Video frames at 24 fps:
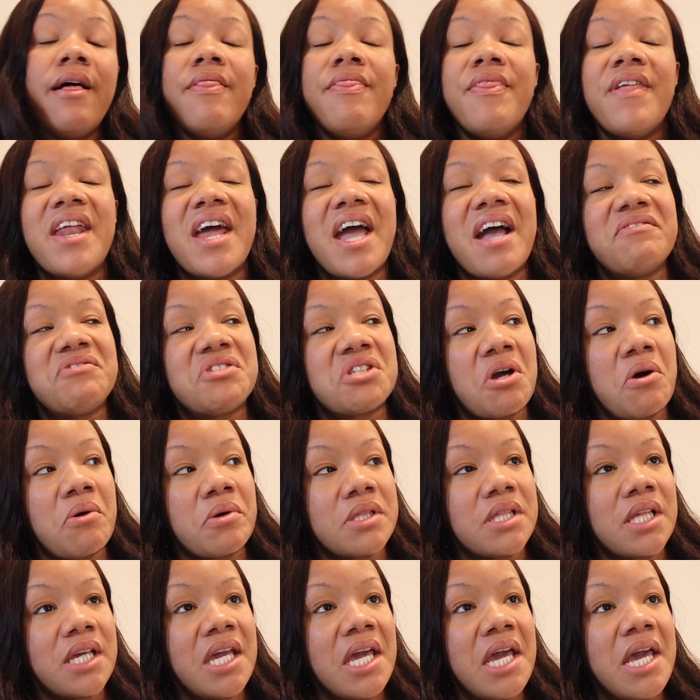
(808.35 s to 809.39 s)
Then I have to go
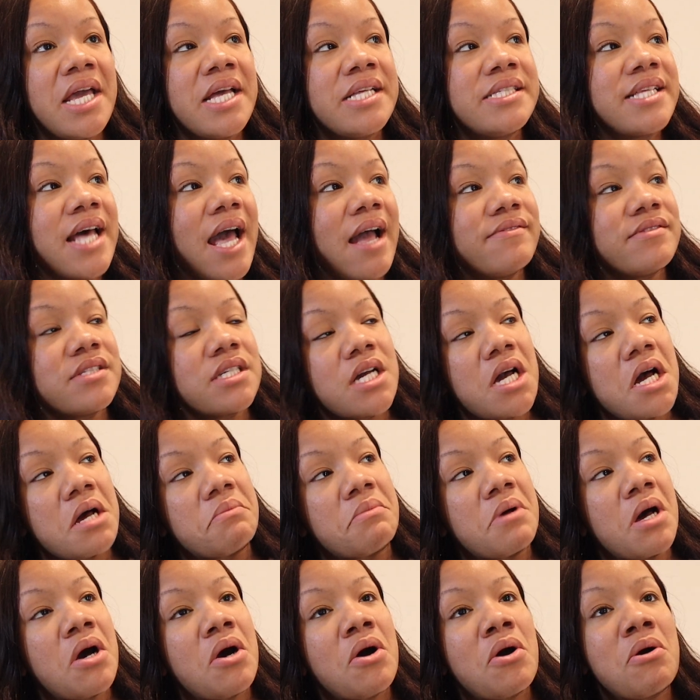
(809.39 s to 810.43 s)
with the kids. I have to
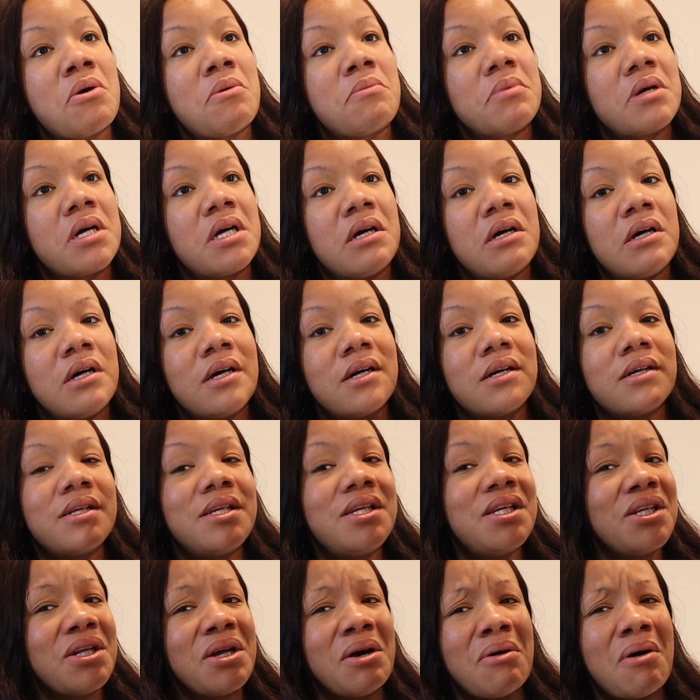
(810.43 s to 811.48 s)
come home,
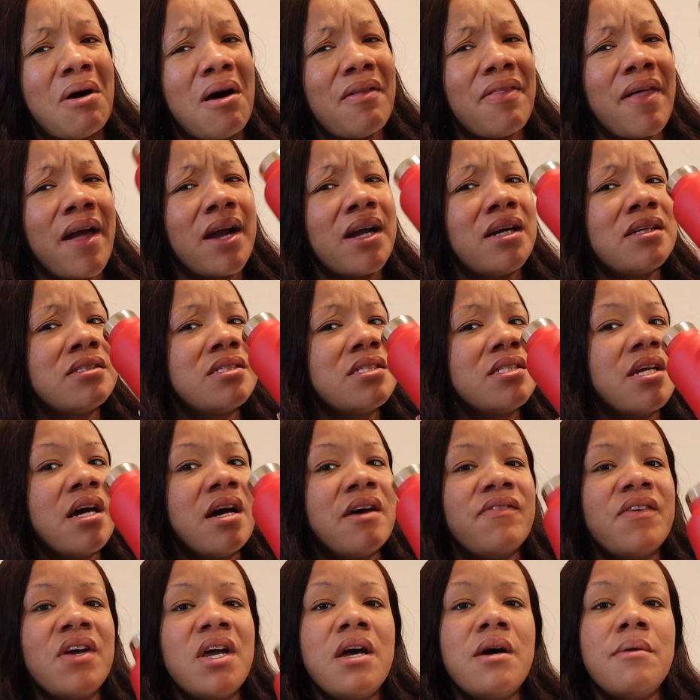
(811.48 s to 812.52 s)
cook, you know, all that good
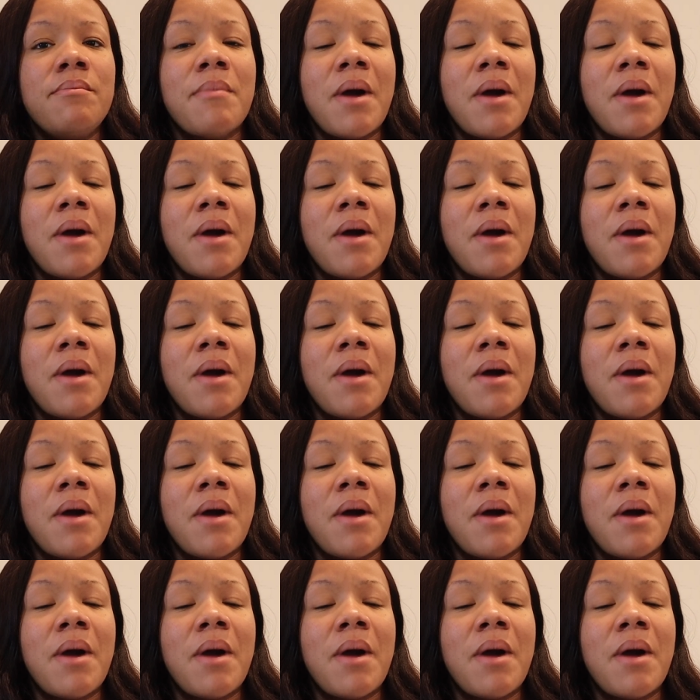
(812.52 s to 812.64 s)
stuff.